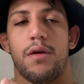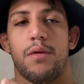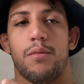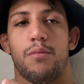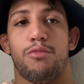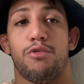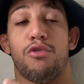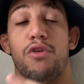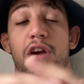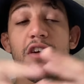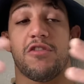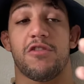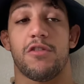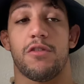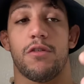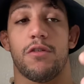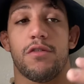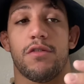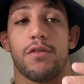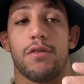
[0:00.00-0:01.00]

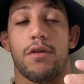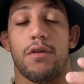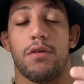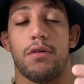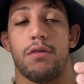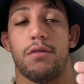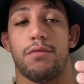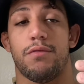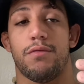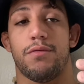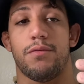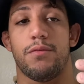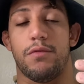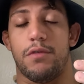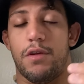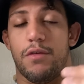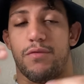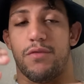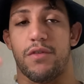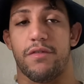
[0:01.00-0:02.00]
pressures of
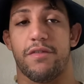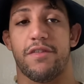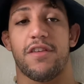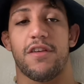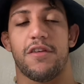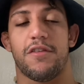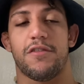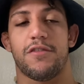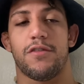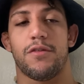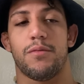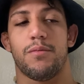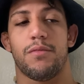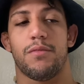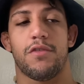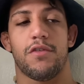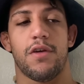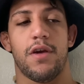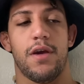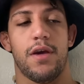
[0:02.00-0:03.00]
different
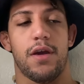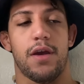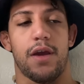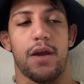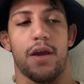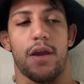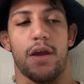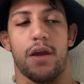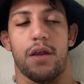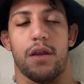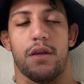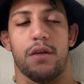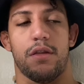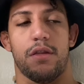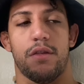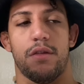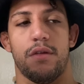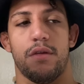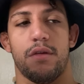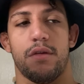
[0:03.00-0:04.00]
systems and